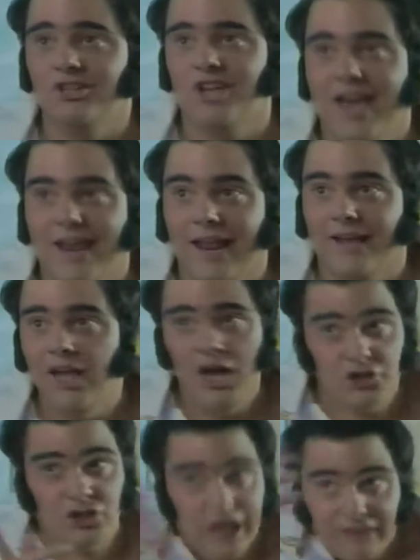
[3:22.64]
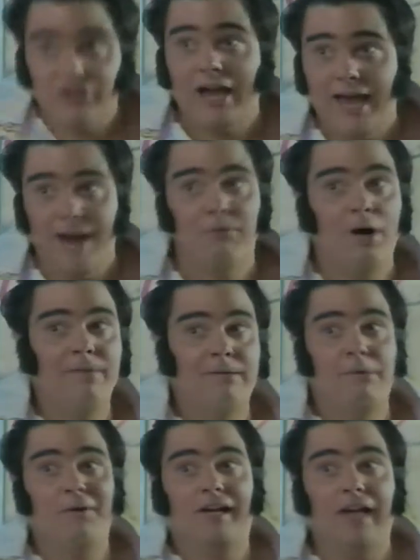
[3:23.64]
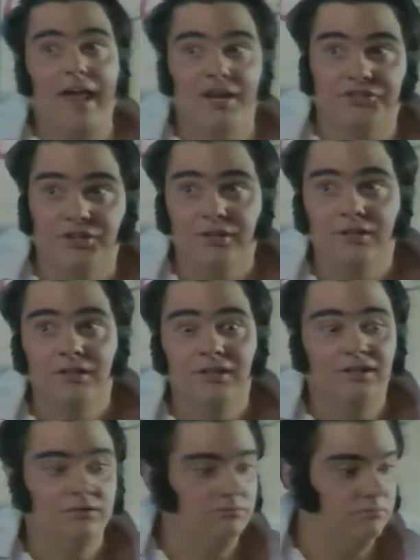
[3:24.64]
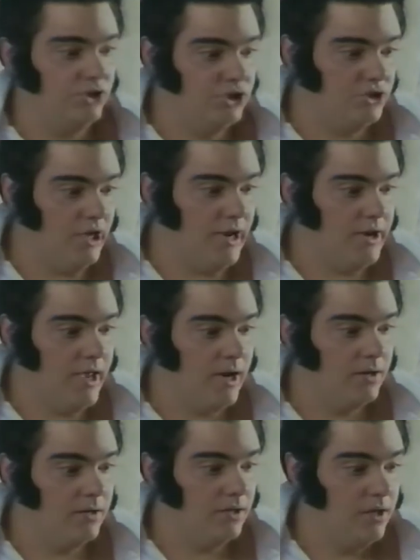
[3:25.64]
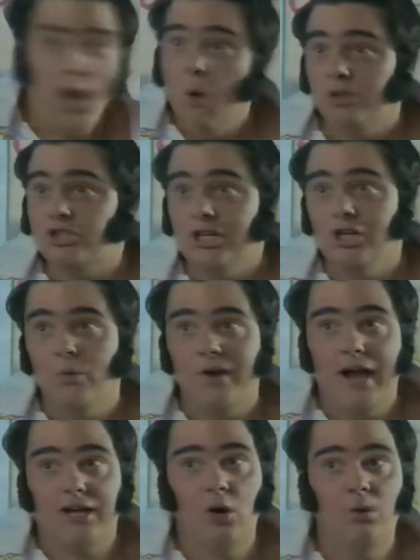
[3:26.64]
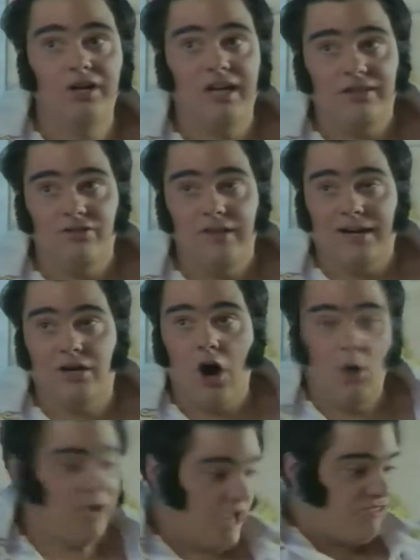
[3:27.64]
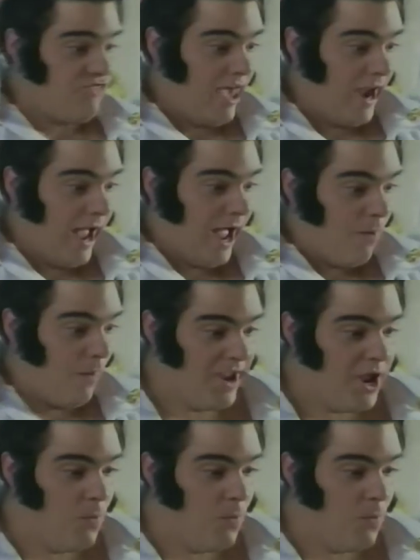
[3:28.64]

Cadillac, just like the kind I bought my mama Gladys. Ooh, she's dead now. Well, see, you and I go and get in that car. We hit that highway.